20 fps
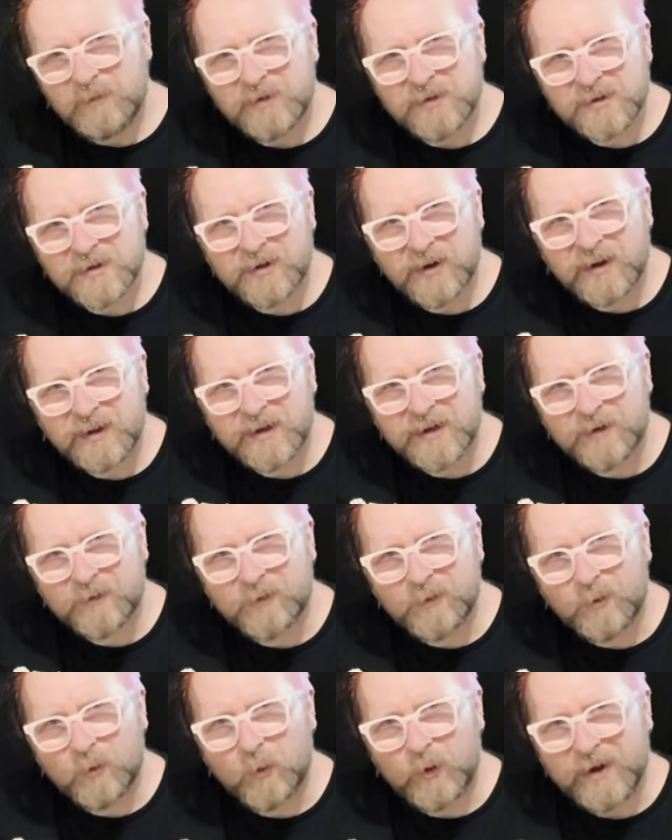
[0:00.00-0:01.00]
are slightly
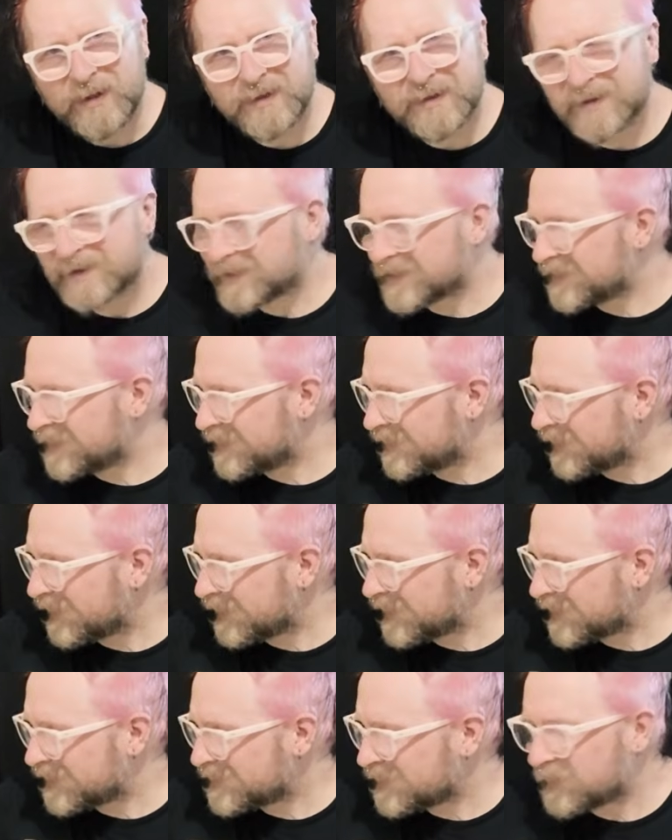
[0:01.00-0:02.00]
different widths, like,
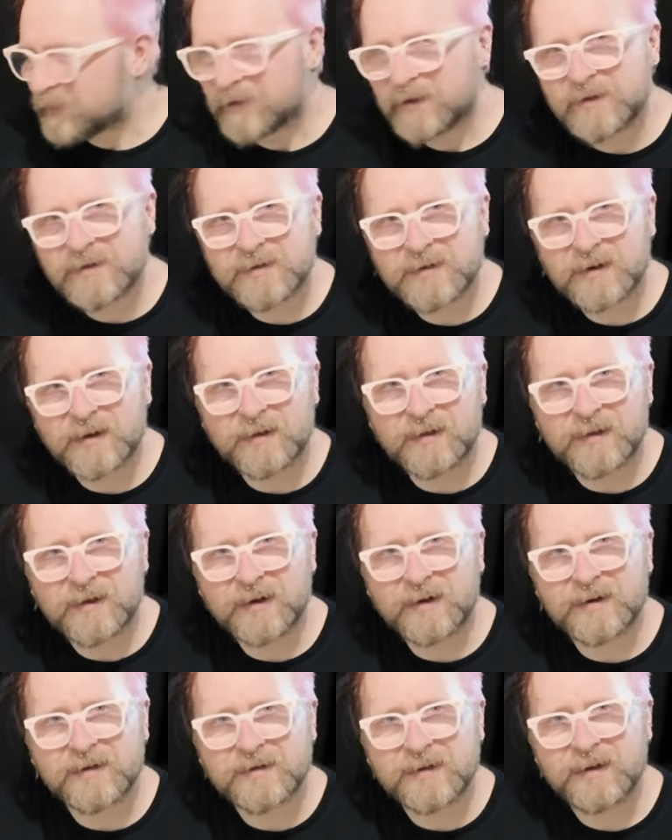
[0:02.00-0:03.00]
so this
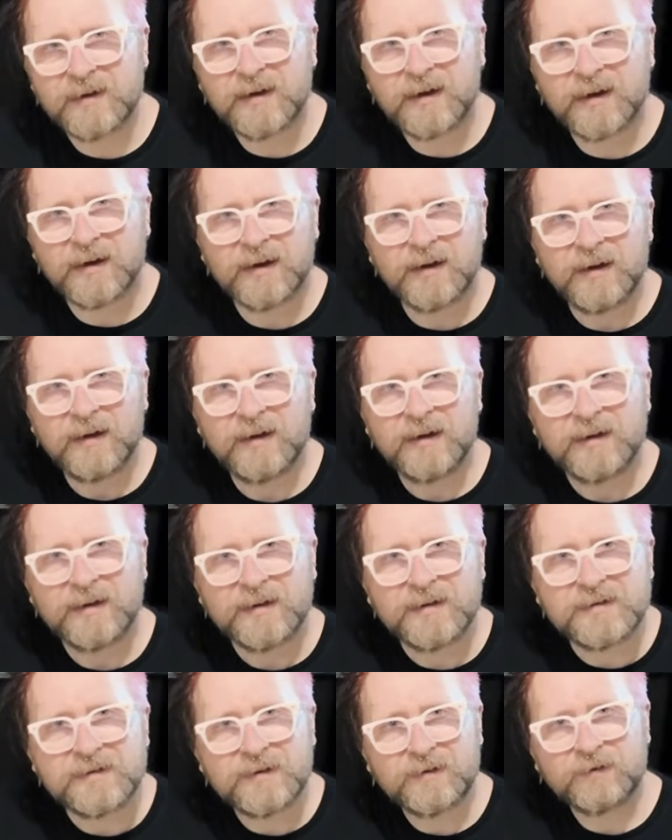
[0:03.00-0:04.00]
thickness here
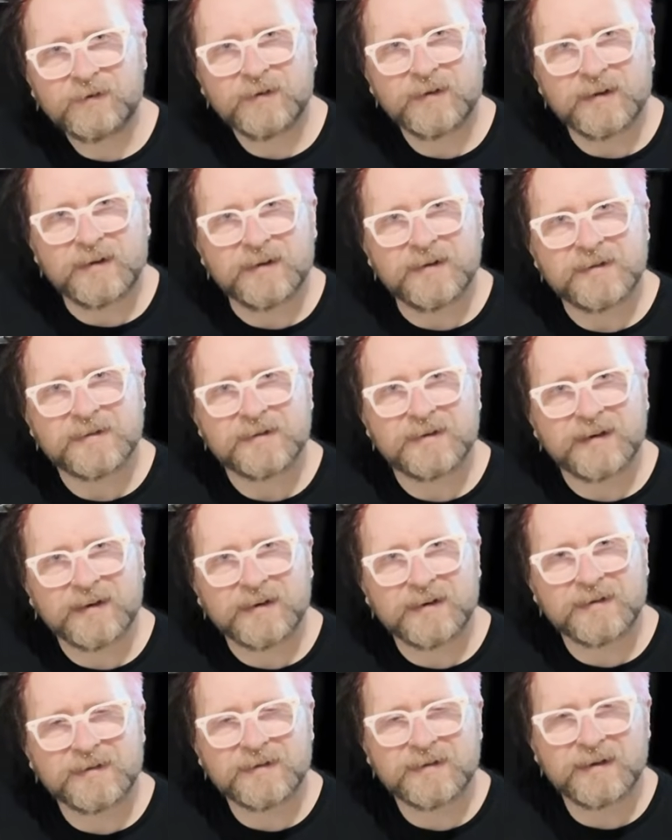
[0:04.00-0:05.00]
is different than this
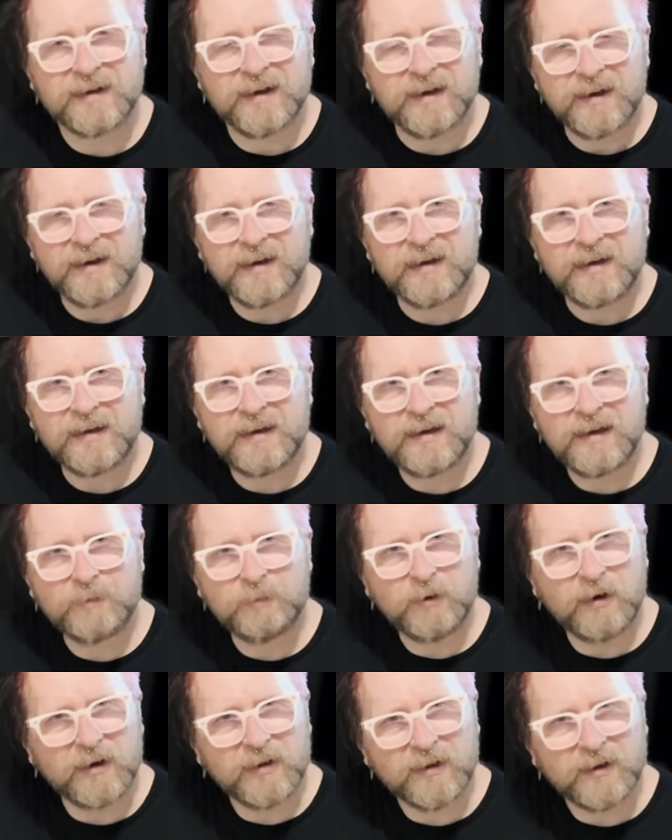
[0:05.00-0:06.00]
thickness here
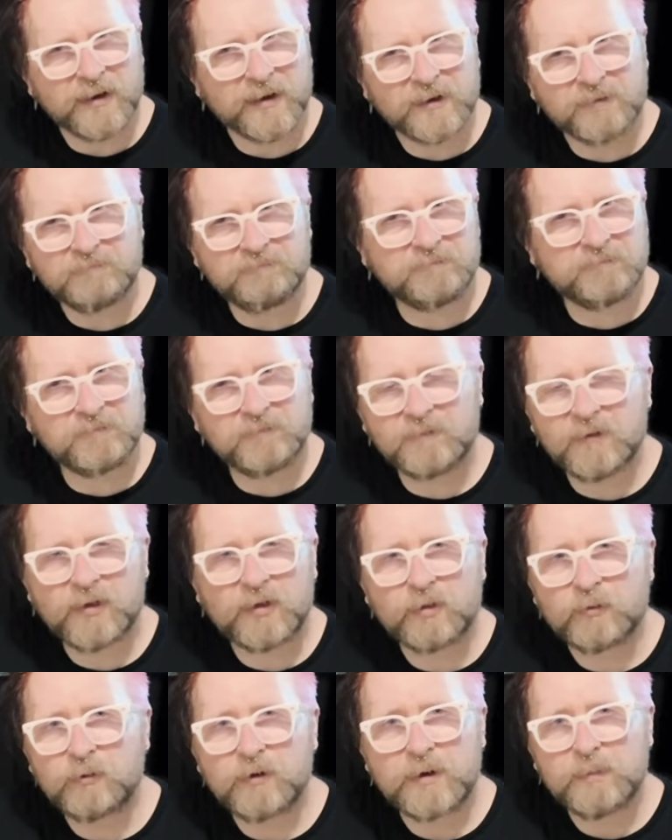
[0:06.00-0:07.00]
by like
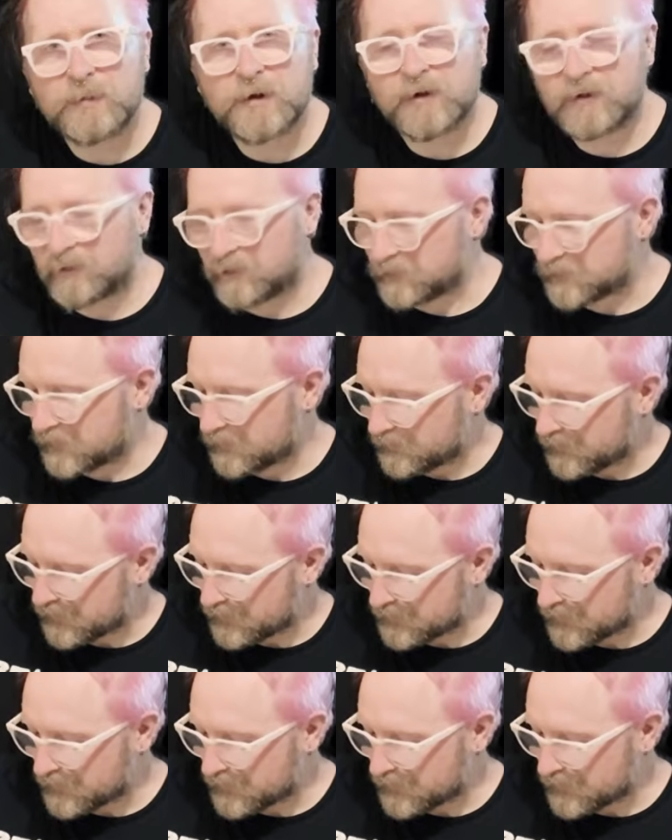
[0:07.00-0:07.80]
3 mil or something.